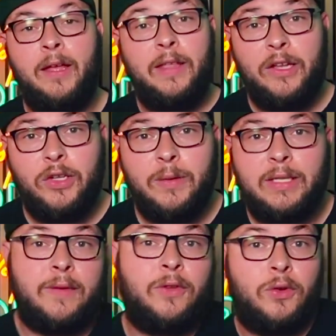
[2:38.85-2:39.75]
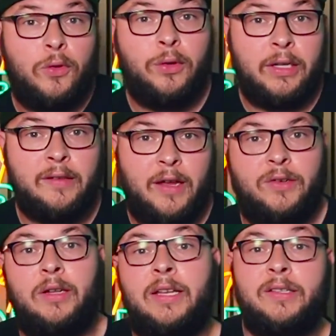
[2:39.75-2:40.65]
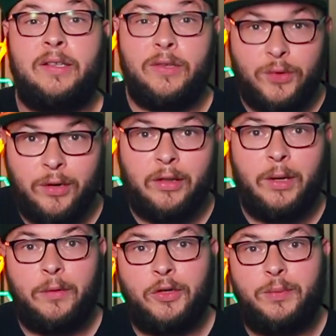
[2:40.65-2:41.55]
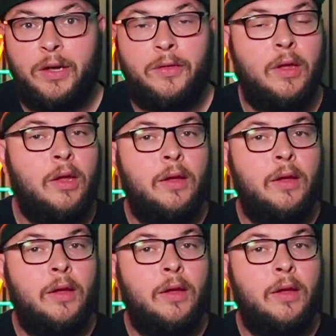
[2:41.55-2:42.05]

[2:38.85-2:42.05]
The issue is if your organization has historically worked with